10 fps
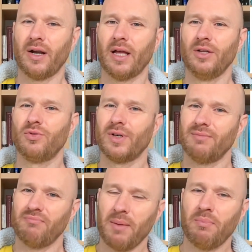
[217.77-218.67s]
and you
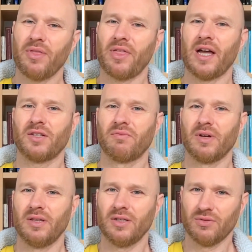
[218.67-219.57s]
can empathize
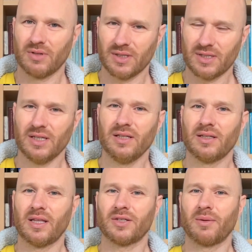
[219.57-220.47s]
with it, you can see
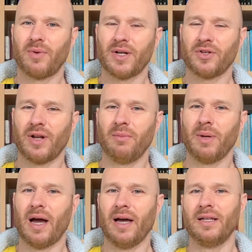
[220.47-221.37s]
that there's some rationale
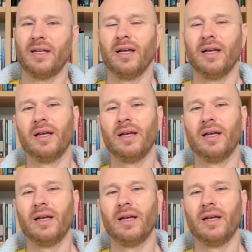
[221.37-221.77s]
behind it,